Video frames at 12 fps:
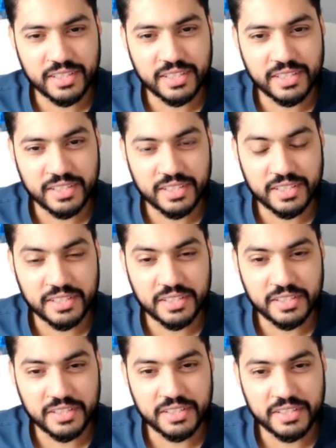
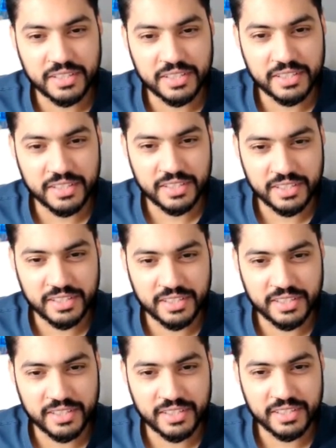
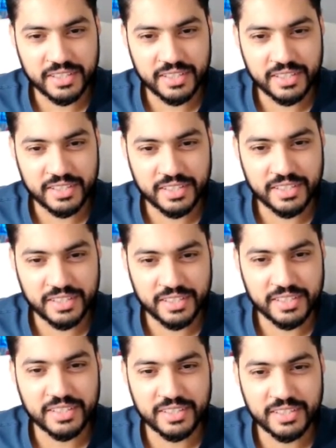
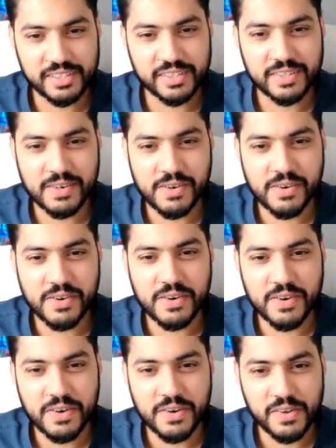
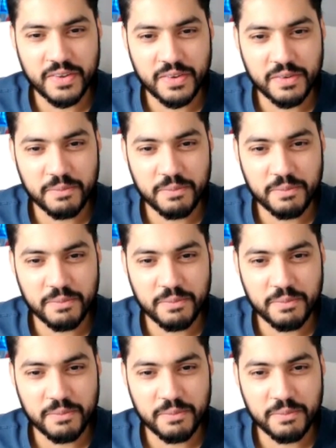No words are spoken by the person on screen.